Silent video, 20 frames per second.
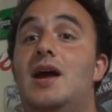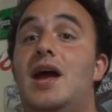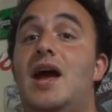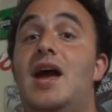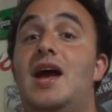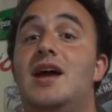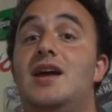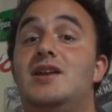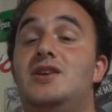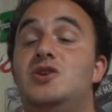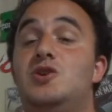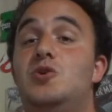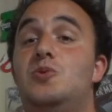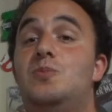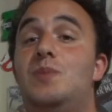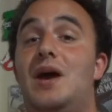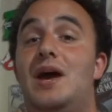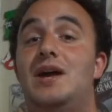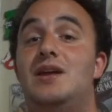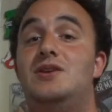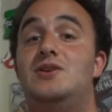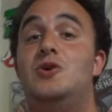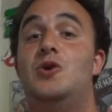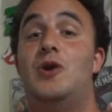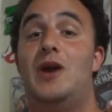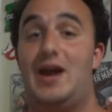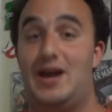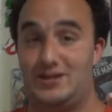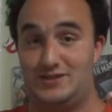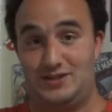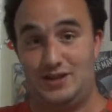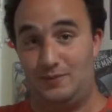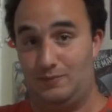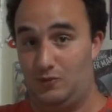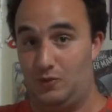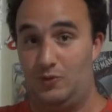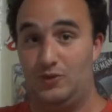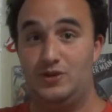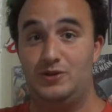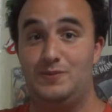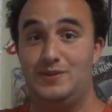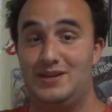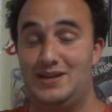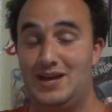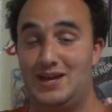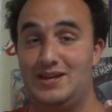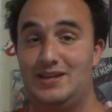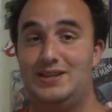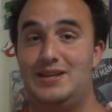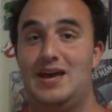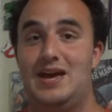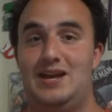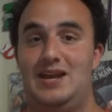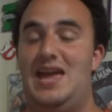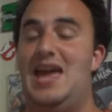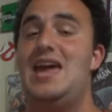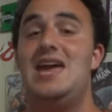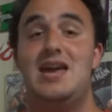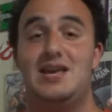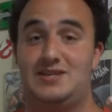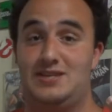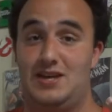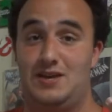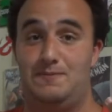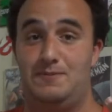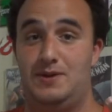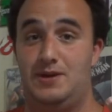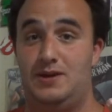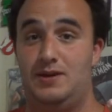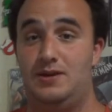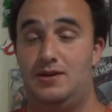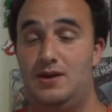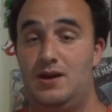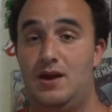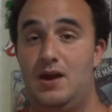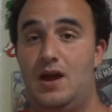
and you bet your ass I'm going to be getting that ASAP.